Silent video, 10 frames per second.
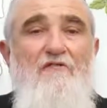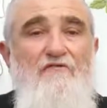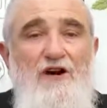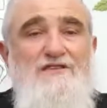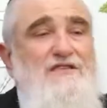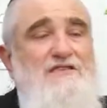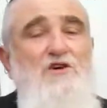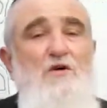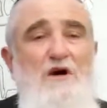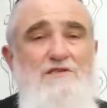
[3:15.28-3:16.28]
versus the
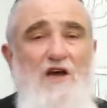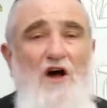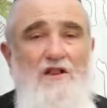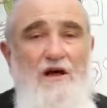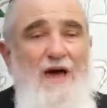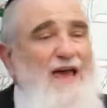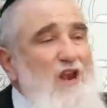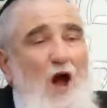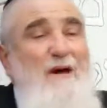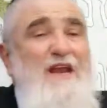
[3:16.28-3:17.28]
Ummah Olam. And
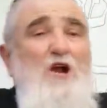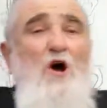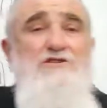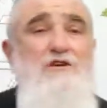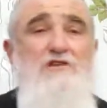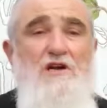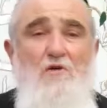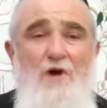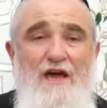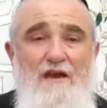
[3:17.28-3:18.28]
nobody knows who's going
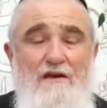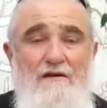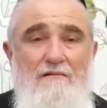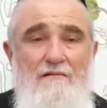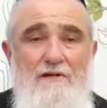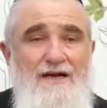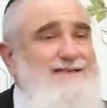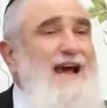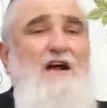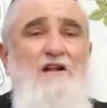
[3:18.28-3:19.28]
to win. It's
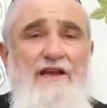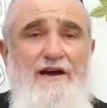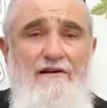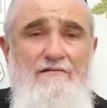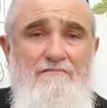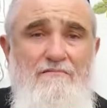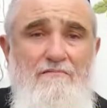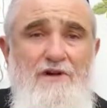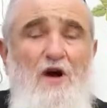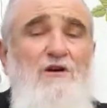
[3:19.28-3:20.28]
not clear.
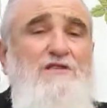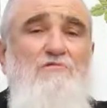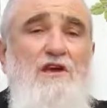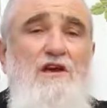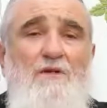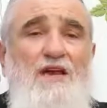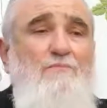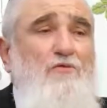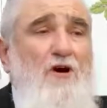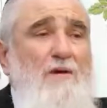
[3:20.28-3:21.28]
You go into Yom
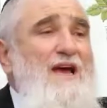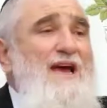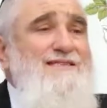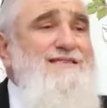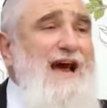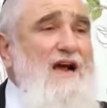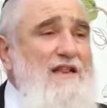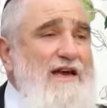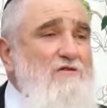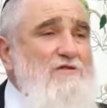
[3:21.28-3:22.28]
Kippurim, it's not
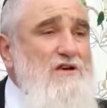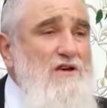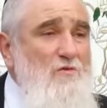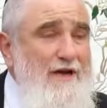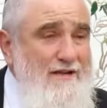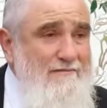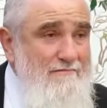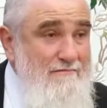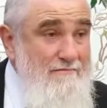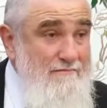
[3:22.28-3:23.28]
clear who's going to win.
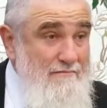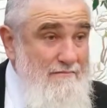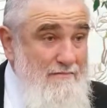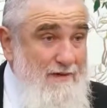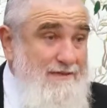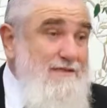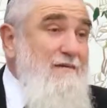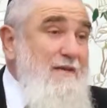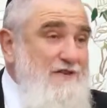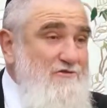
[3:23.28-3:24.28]
This is a
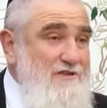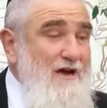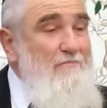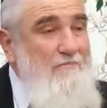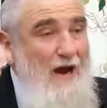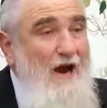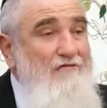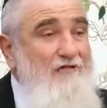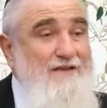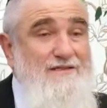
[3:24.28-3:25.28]
medrash. I'm
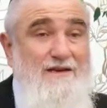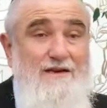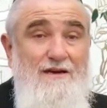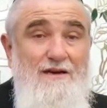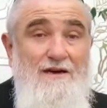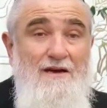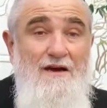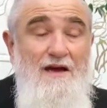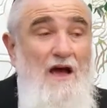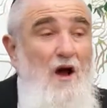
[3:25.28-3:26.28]
paraphrasing.
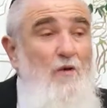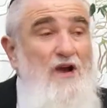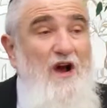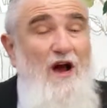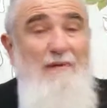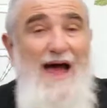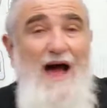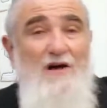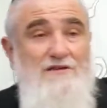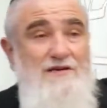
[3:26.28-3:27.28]
We come
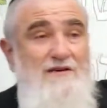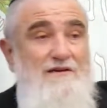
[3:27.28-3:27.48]
out